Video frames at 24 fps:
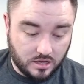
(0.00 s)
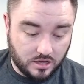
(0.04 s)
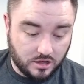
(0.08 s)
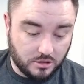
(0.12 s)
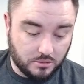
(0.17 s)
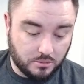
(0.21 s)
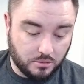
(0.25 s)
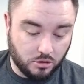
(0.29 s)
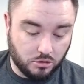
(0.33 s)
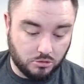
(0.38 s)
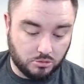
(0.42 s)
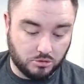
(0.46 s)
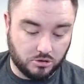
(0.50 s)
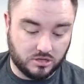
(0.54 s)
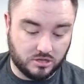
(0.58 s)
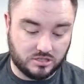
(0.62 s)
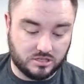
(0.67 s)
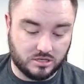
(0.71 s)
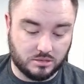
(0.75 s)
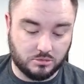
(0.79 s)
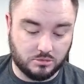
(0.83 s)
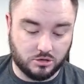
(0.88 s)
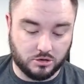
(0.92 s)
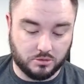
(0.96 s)
both pretty
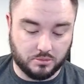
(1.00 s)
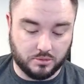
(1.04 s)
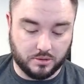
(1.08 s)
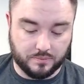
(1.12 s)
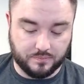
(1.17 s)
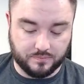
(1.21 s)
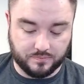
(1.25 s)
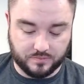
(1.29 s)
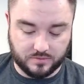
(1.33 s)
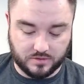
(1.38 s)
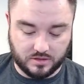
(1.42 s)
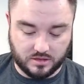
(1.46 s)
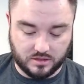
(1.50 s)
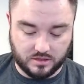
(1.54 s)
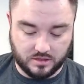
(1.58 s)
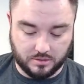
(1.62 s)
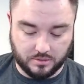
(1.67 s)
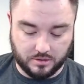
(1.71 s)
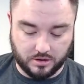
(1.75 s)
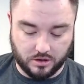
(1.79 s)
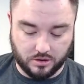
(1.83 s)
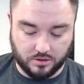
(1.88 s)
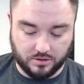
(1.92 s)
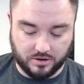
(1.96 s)
similar, but there
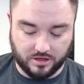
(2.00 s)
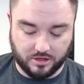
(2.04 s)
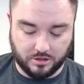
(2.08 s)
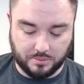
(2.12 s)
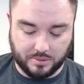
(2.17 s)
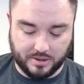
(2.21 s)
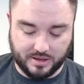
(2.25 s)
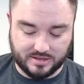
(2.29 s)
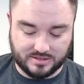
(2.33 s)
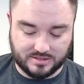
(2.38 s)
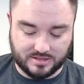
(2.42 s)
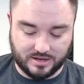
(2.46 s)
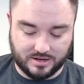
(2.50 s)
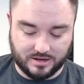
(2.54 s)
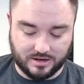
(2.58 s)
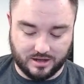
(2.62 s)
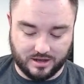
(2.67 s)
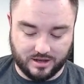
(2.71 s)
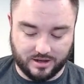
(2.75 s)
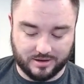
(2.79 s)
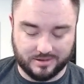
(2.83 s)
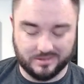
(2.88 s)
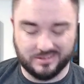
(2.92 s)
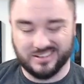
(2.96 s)
we go. Another PSA
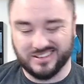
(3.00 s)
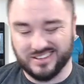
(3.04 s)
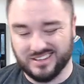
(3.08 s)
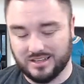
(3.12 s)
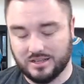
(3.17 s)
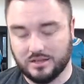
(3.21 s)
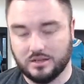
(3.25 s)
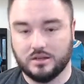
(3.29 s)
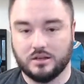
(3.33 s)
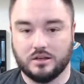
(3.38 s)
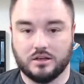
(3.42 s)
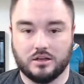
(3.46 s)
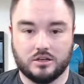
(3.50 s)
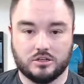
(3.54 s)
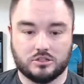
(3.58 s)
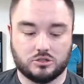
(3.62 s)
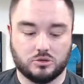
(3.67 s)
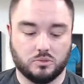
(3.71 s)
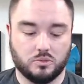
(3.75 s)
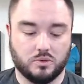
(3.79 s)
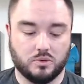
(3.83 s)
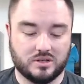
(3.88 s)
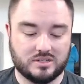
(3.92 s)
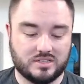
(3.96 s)
9.
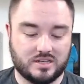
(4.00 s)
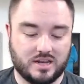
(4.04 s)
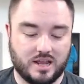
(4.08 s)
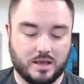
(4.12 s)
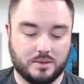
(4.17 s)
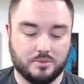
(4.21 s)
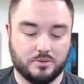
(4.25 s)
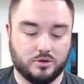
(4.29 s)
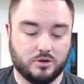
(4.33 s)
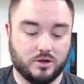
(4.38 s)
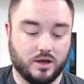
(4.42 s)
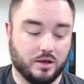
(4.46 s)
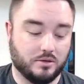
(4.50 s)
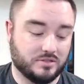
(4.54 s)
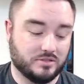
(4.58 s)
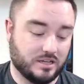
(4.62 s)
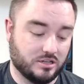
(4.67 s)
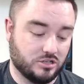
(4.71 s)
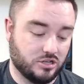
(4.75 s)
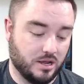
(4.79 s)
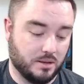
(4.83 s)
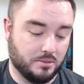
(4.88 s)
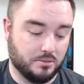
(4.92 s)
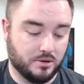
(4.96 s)
So wasn't able, I was
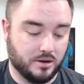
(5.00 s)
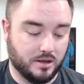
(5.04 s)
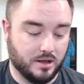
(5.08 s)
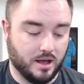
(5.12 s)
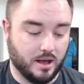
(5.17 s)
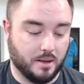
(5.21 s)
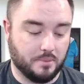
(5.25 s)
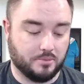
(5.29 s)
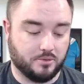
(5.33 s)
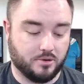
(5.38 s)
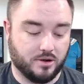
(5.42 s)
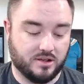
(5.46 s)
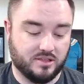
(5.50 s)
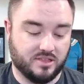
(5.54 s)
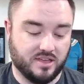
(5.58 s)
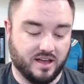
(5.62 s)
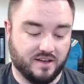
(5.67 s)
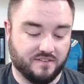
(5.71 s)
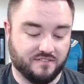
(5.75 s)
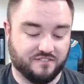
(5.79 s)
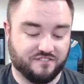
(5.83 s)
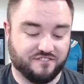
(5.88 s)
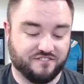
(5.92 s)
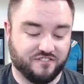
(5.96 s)
actually able to upgrade
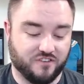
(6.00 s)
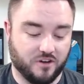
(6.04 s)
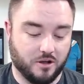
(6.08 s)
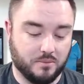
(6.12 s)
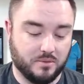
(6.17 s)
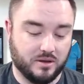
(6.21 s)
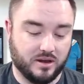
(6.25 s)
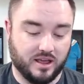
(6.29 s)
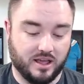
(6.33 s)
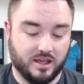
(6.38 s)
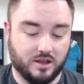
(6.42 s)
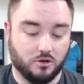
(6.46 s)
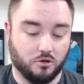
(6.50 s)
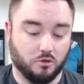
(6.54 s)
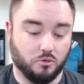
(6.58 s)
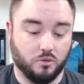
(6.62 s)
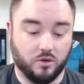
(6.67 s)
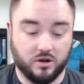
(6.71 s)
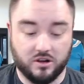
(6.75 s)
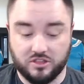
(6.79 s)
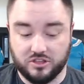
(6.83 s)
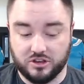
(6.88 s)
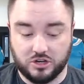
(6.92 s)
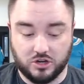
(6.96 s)
that from an 8 or
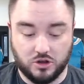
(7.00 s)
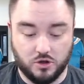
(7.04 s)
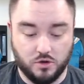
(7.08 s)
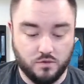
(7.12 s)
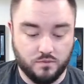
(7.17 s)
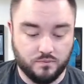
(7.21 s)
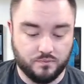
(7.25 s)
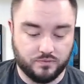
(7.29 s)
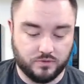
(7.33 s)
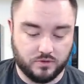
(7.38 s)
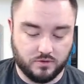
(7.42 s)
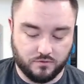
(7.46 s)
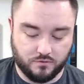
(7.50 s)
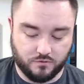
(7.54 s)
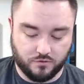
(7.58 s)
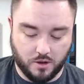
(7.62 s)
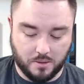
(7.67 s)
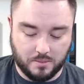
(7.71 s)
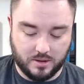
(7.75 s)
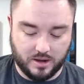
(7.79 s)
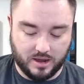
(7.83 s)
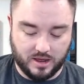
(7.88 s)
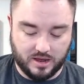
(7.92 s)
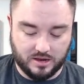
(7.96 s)
one of the two
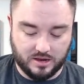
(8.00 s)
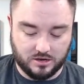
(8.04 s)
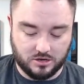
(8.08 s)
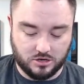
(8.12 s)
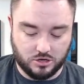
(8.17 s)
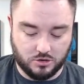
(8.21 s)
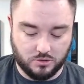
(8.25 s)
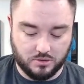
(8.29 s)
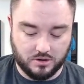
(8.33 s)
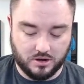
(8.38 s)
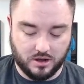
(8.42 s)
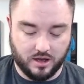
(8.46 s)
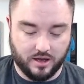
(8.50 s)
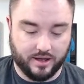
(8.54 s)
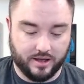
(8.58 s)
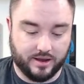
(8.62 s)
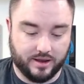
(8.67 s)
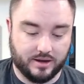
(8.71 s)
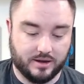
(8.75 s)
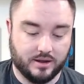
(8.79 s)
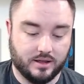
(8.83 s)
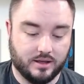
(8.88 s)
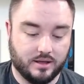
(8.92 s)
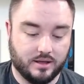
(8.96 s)
from an 8 to a 9